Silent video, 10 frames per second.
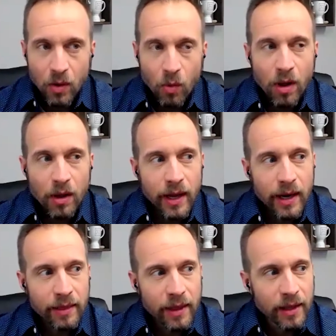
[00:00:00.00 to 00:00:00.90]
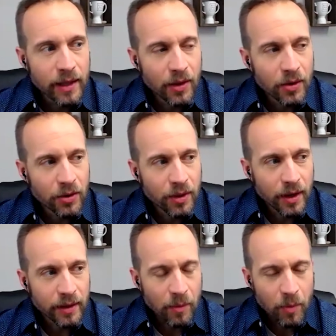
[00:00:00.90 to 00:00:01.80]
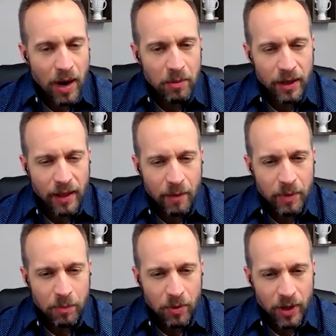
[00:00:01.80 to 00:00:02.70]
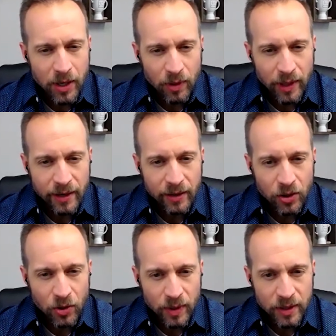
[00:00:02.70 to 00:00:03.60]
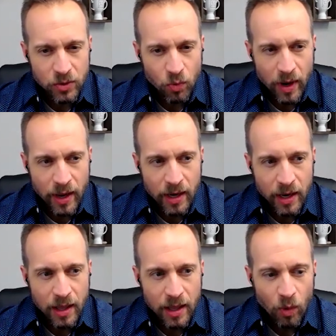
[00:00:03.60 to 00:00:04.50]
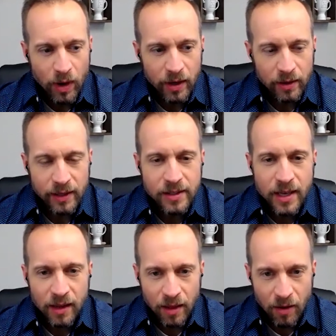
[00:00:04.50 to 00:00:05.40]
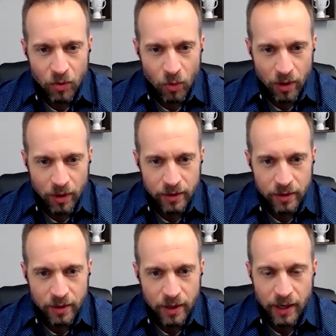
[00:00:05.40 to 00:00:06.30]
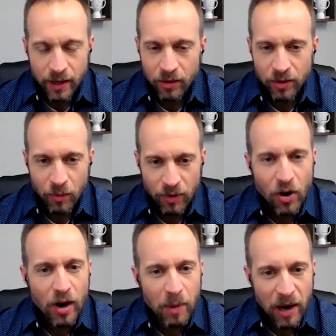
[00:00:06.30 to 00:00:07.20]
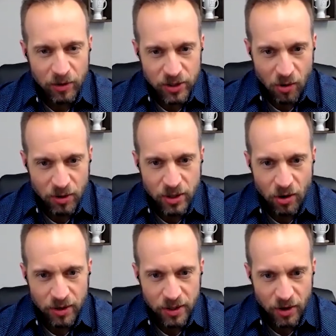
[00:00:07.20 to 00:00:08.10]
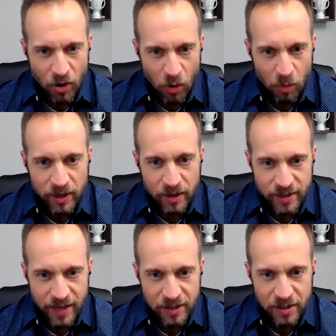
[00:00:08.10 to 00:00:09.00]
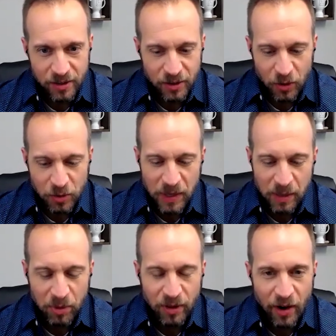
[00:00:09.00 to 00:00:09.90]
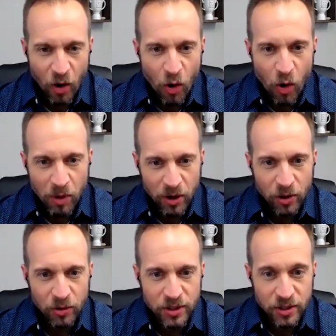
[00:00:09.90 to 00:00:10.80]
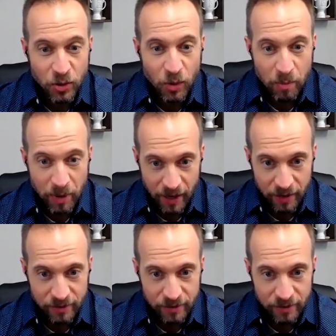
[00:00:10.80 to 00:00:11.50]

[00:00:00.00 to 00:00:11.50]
Well, and I think the other thing that probably a lot of people can relate to is when let's say a loved one, and we've talked about how it's always hardest at home because those people at home are closest to our pain.